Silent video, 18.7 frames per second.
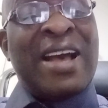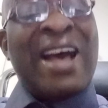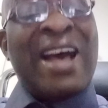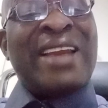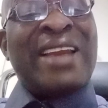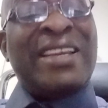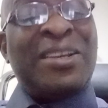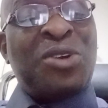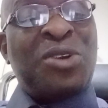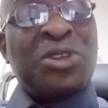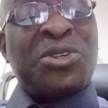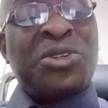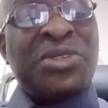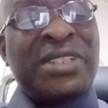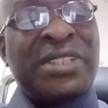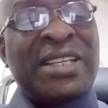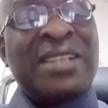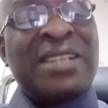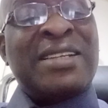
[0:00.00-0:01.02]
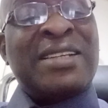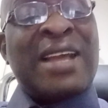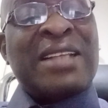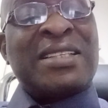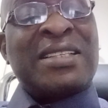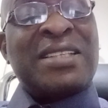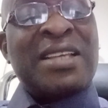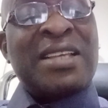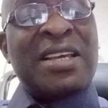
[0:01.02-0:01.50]
and he doesn't think
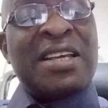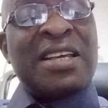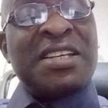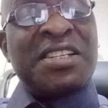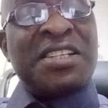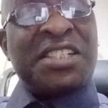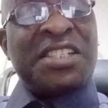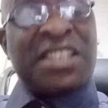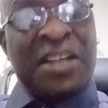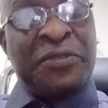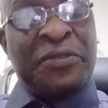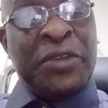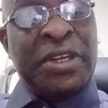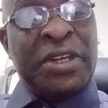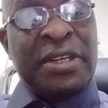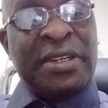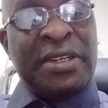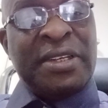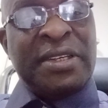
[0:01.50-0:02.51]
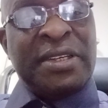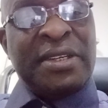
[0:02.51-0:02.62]
that saving